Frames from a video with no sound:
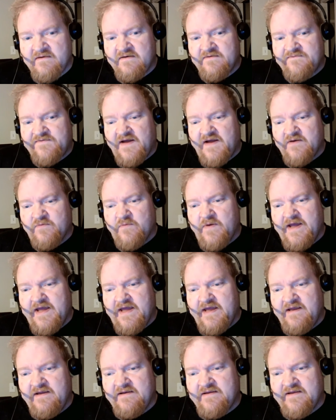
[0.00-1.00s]
Find a
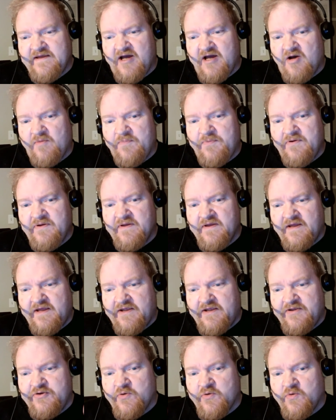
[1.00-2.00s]
way to help
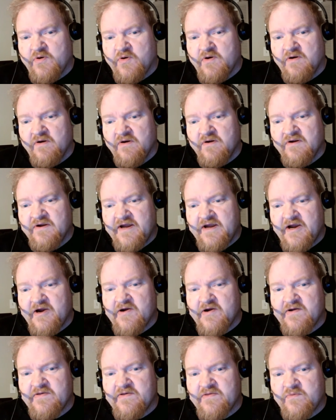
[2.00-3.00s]
in your
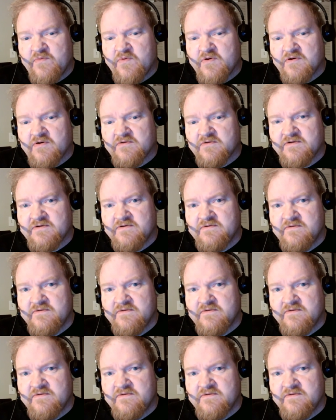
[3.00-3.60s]
area of the world,